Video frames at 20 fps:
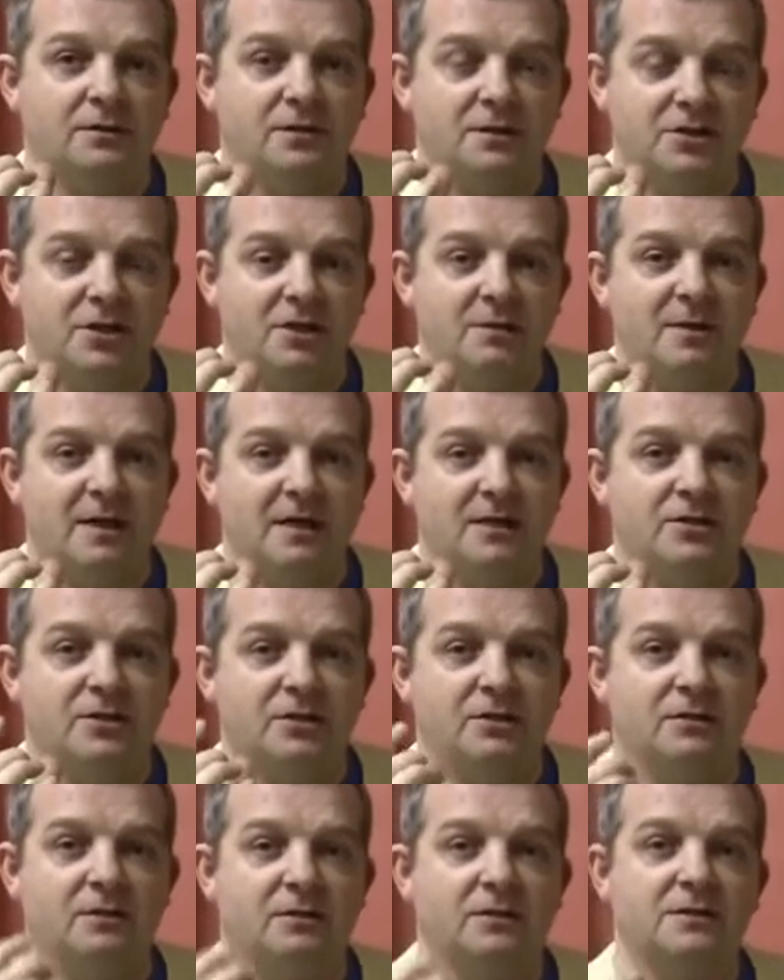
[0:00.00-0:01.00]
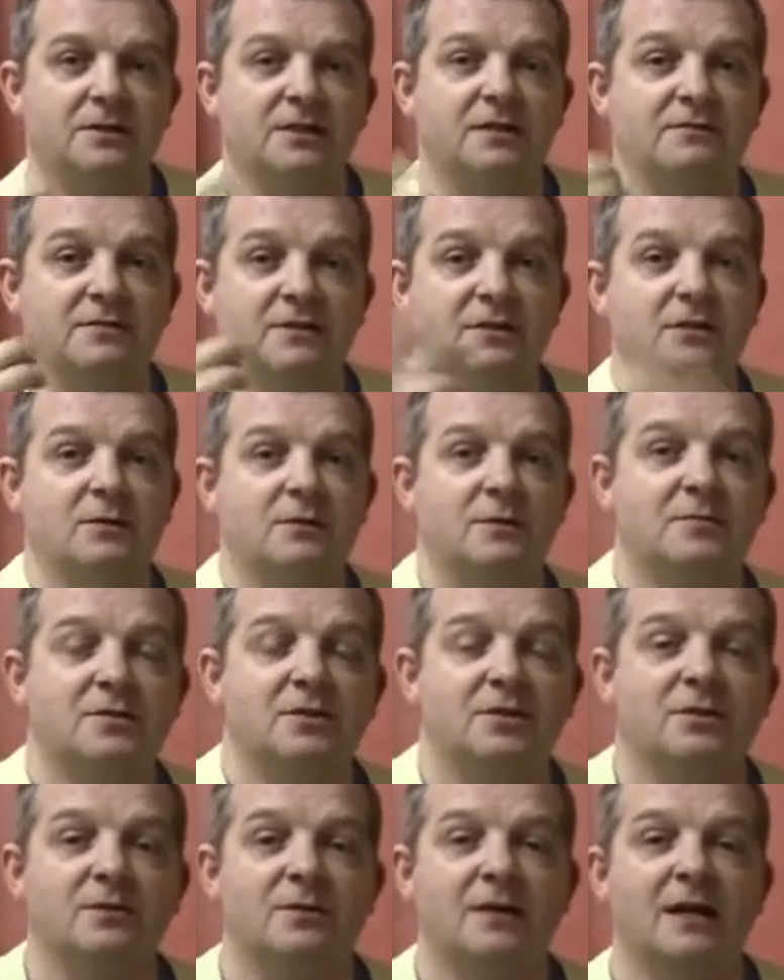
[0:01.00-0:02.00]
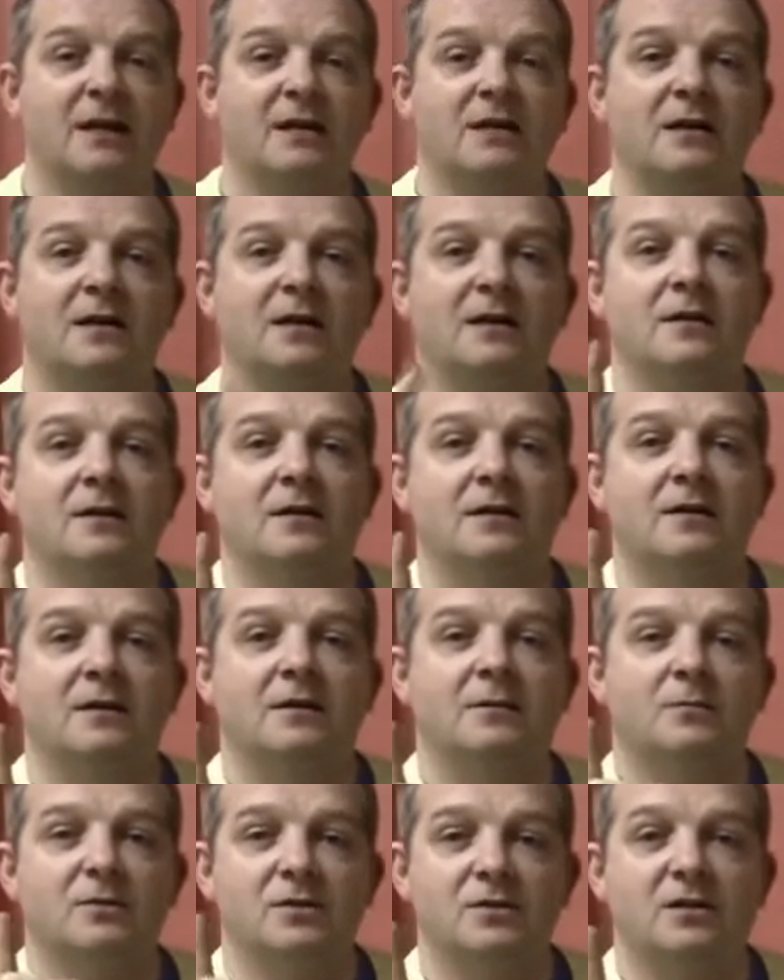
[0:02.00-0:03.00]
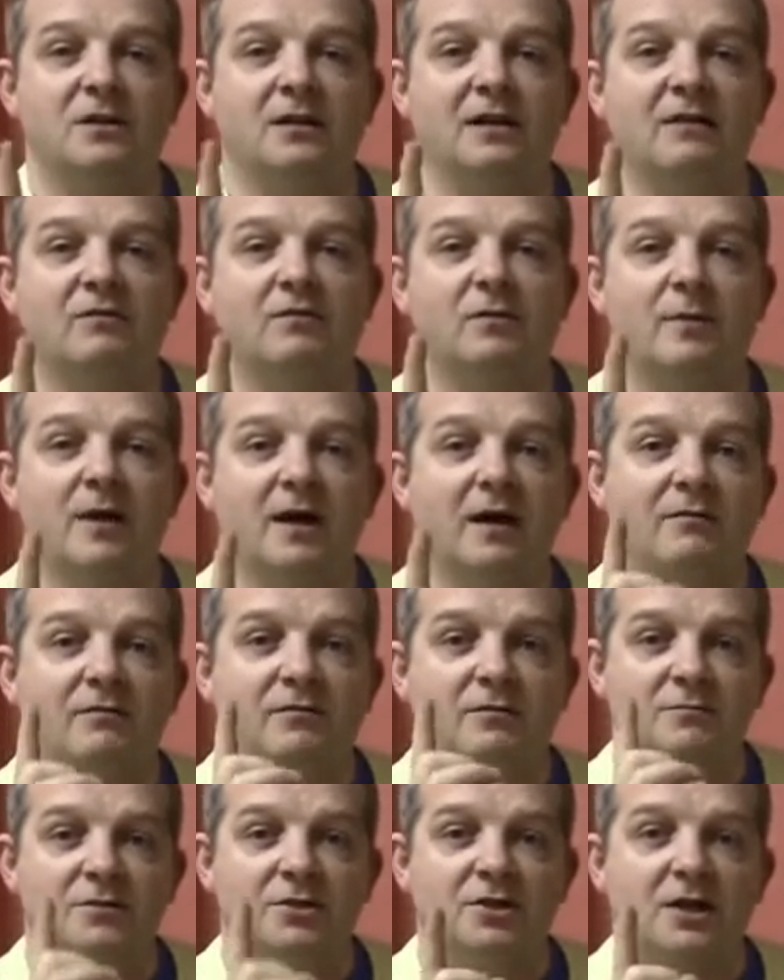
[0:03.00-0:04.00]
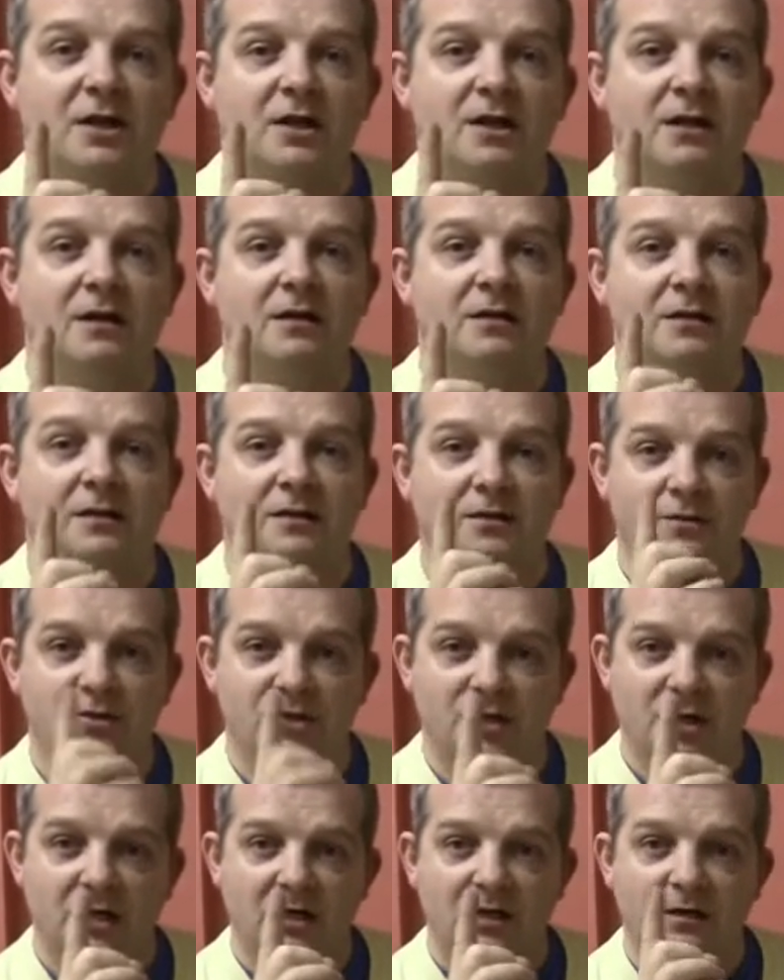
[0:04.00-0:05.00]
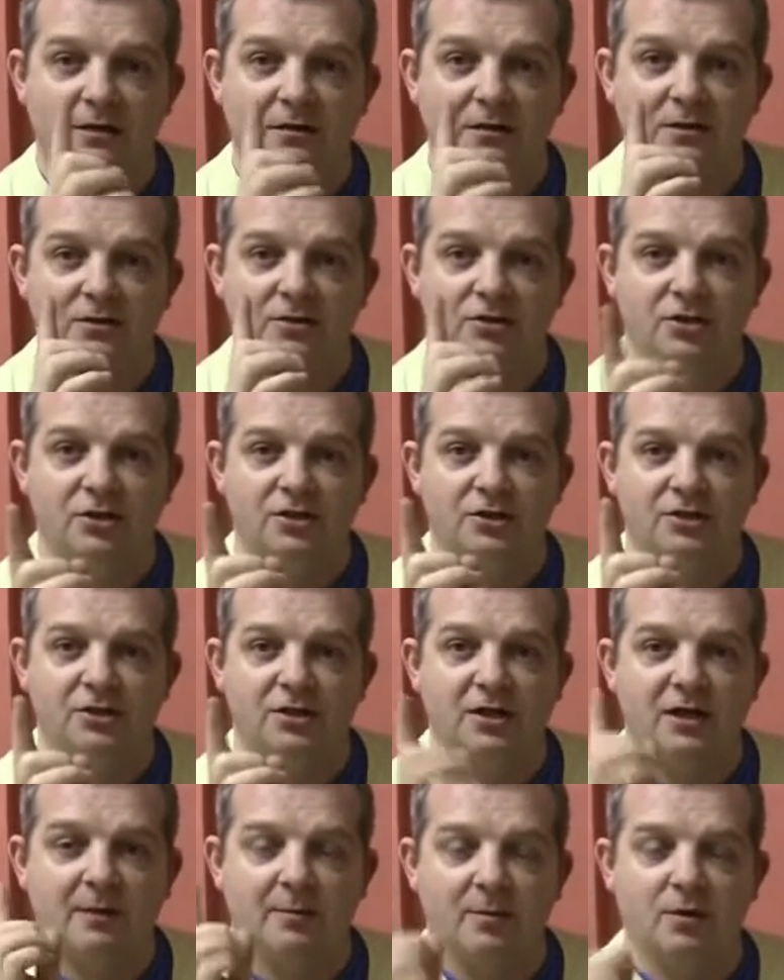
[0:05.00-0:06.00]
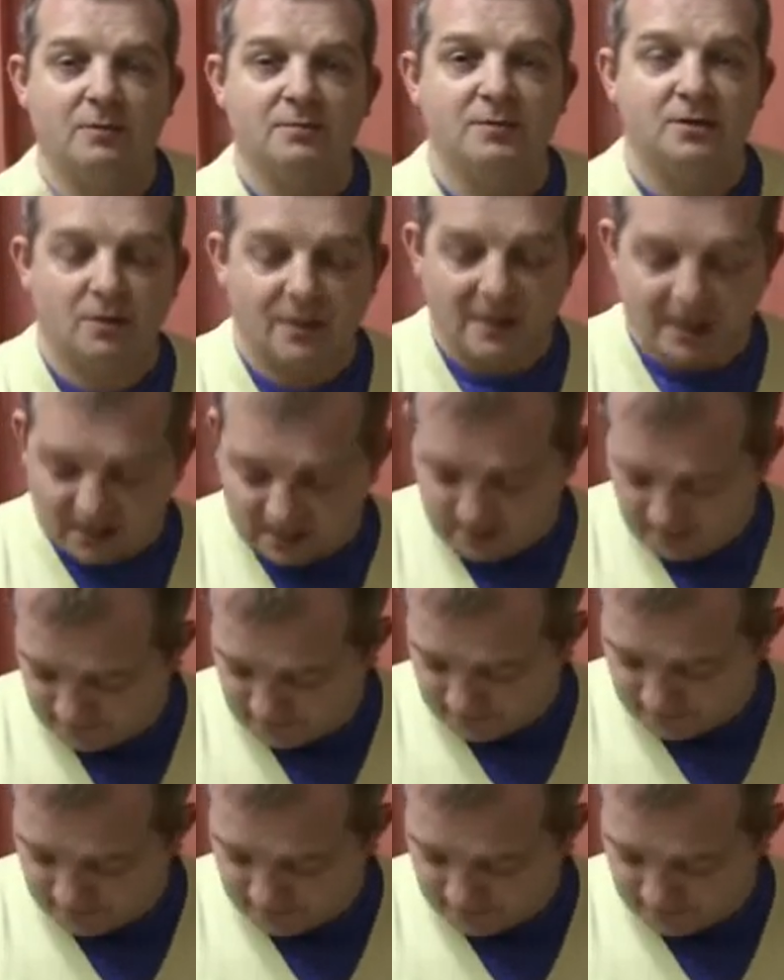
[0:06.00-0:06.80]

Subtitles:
a G major chord, and if you go up 2 in the musical alphabet from G, you go G, G sharp, up to A,